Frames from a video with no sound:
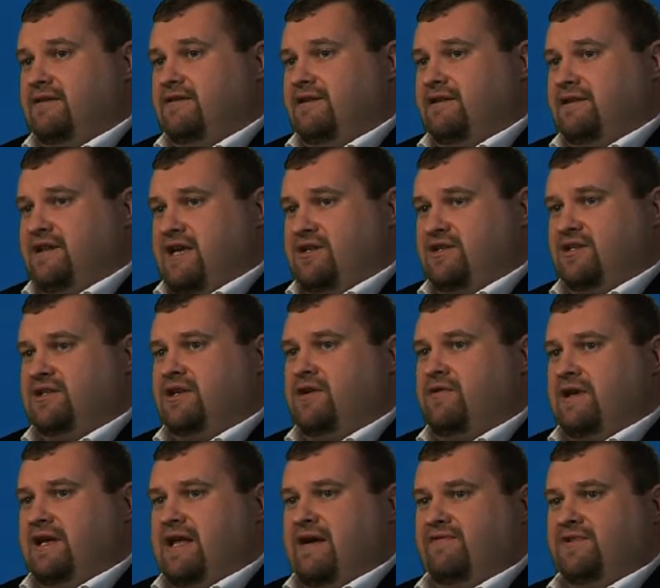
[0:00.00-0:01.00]
the
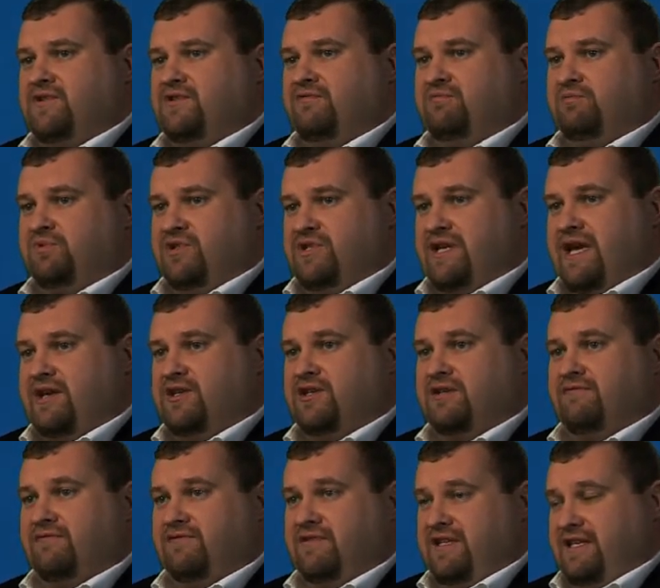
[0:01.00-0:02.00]
necessary levels of
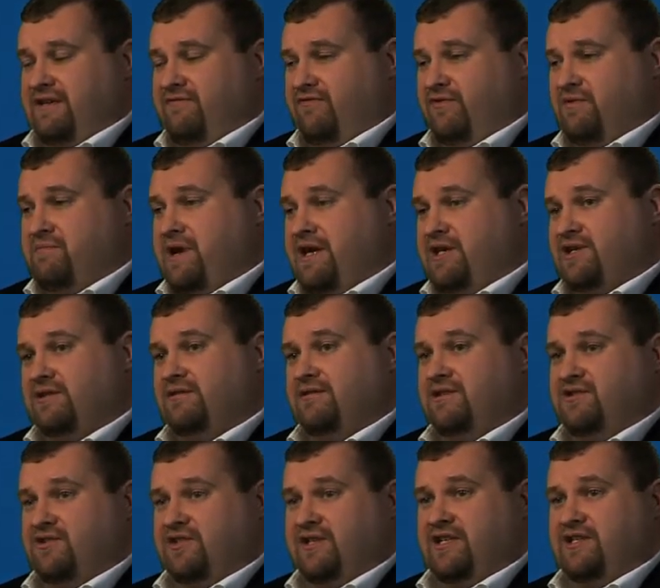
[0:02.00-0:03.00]
protection for the information
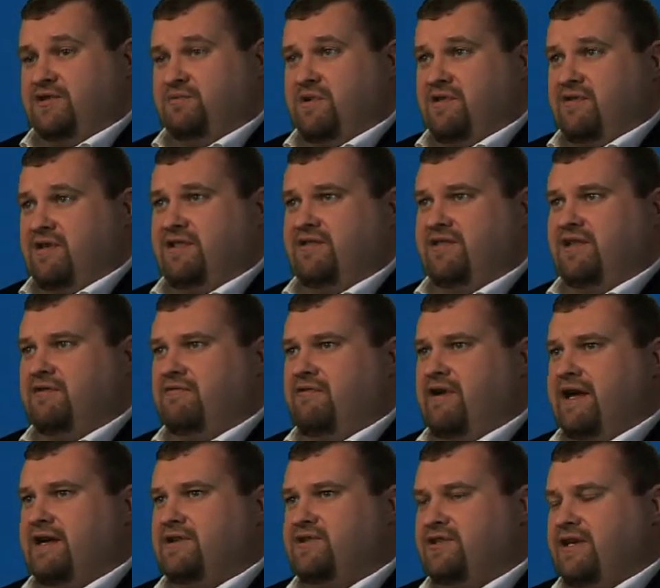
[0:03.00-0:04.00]
that sits within the
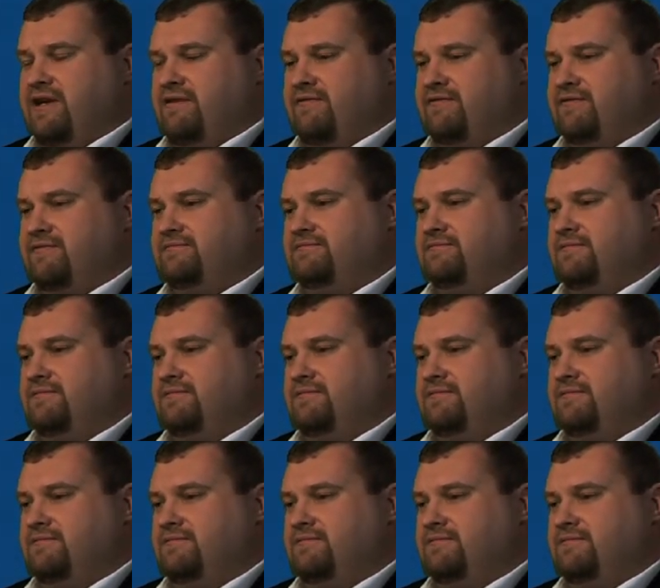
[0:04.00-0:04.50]
array itself.